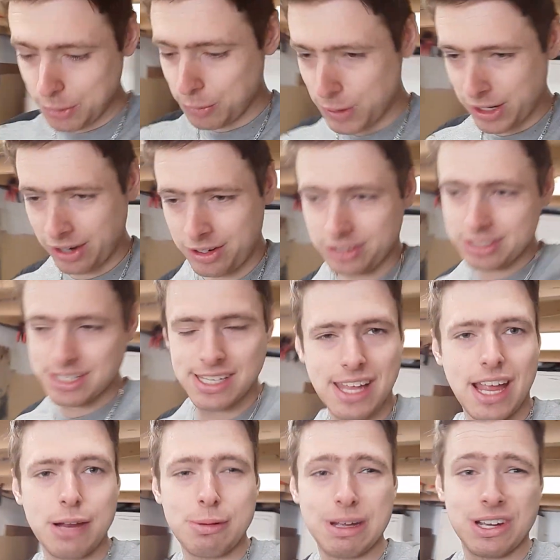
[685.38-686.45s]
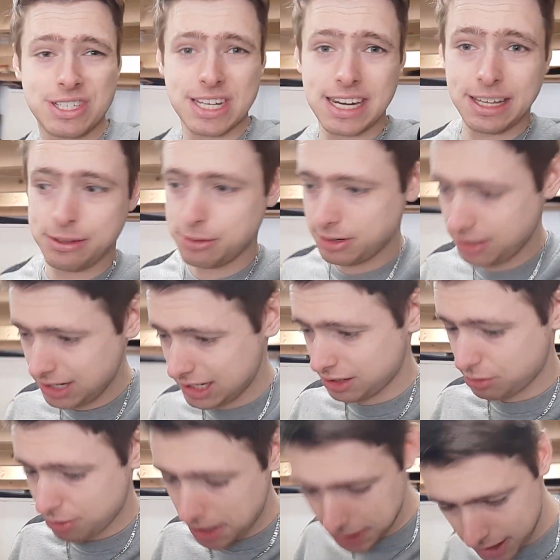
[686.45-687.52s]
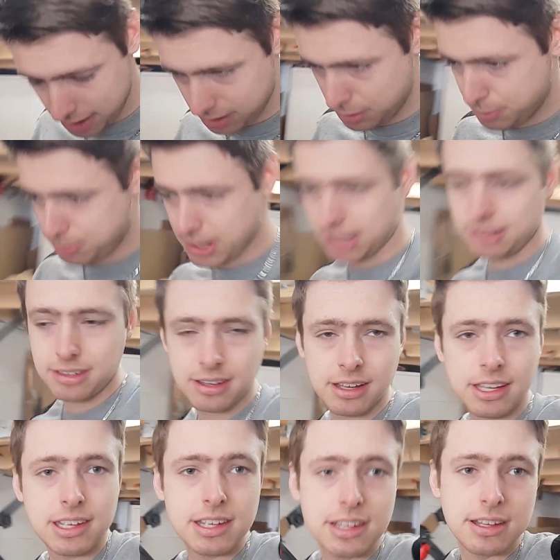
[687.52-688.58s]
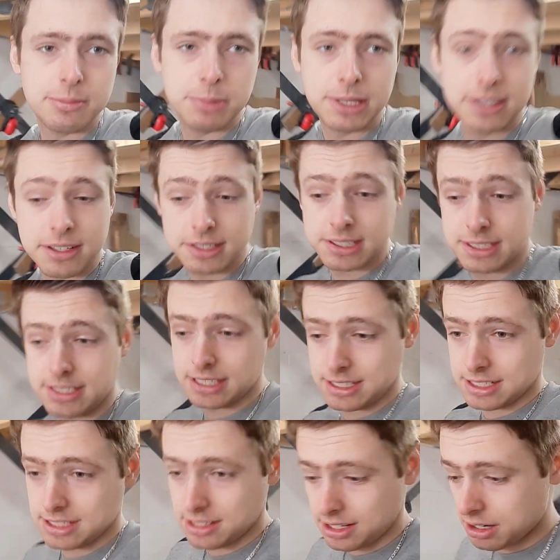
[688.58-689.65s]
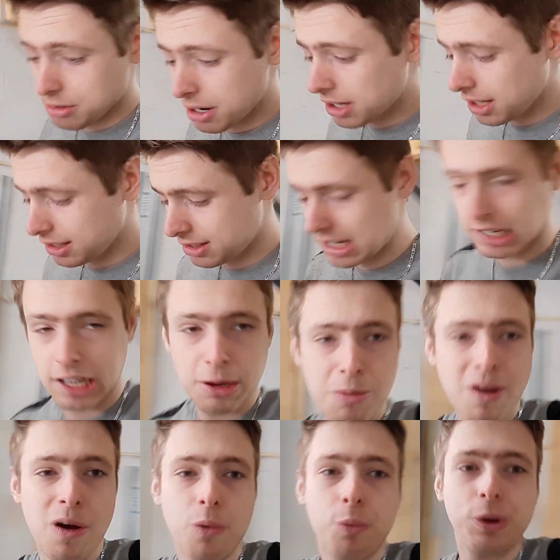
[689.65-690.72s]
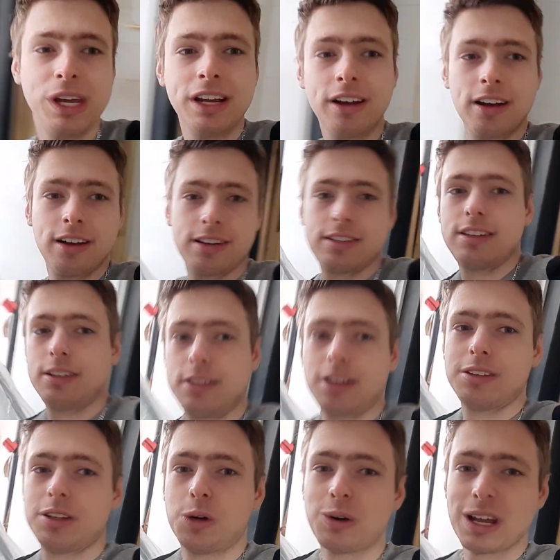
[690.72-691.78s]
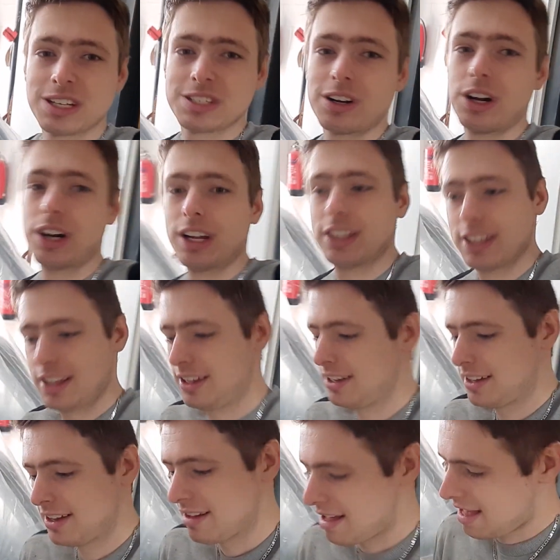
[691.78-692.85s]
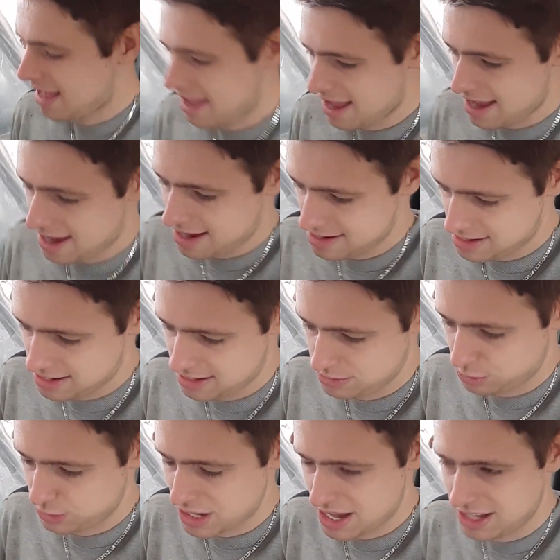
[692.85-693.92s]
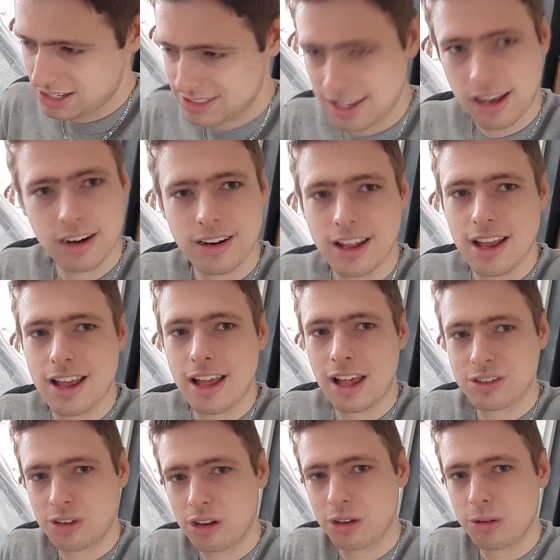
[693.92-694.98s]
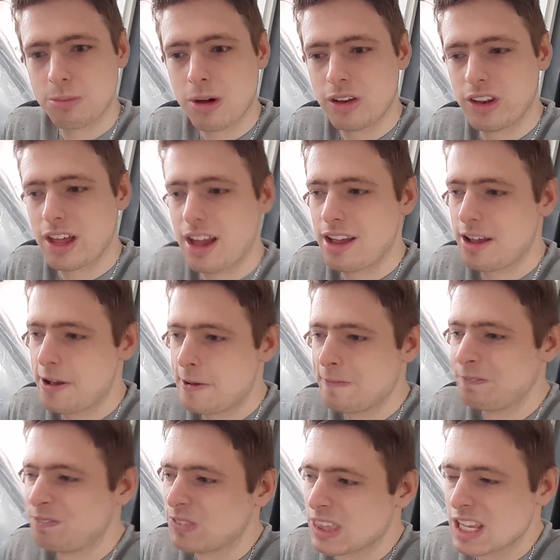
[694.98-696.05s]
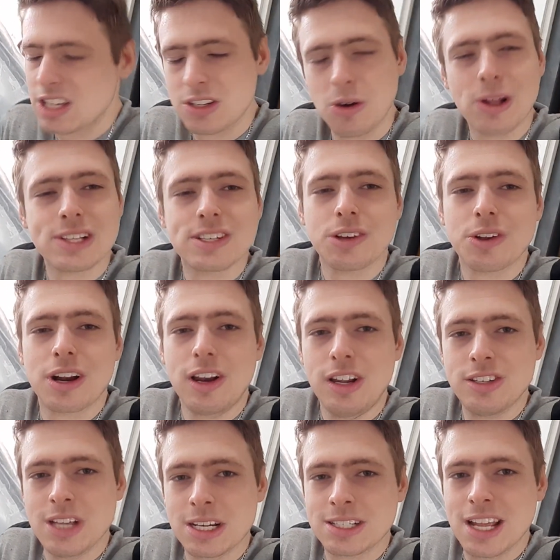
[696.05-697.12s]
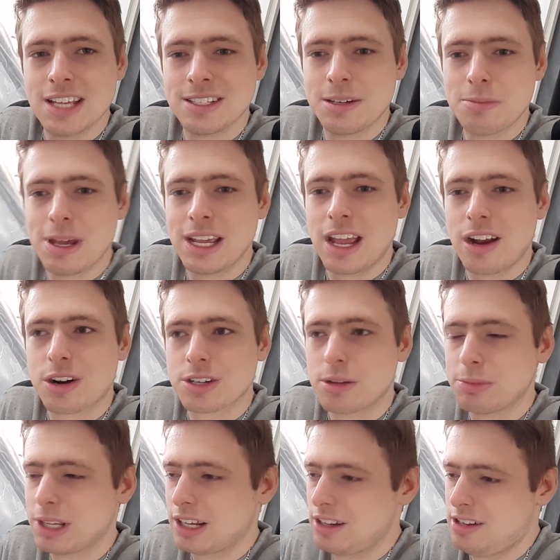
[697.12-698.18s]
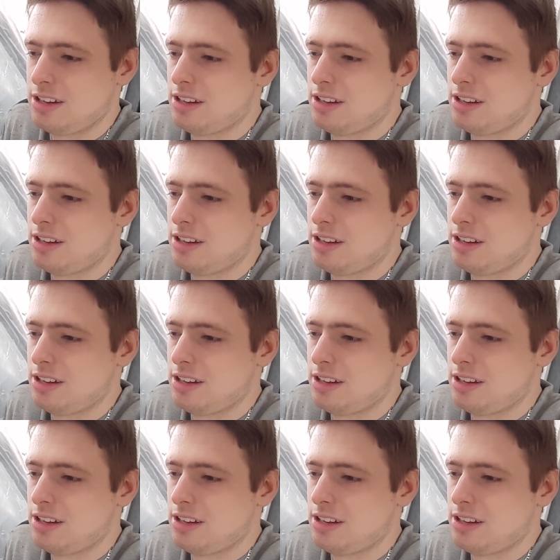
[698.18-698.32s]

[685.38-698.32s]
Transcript: working on this thing because I need it ready to paint, because this is already taking me a week until I started. And today is Saturday, started on Monday. So it's already 6 days in the making or something.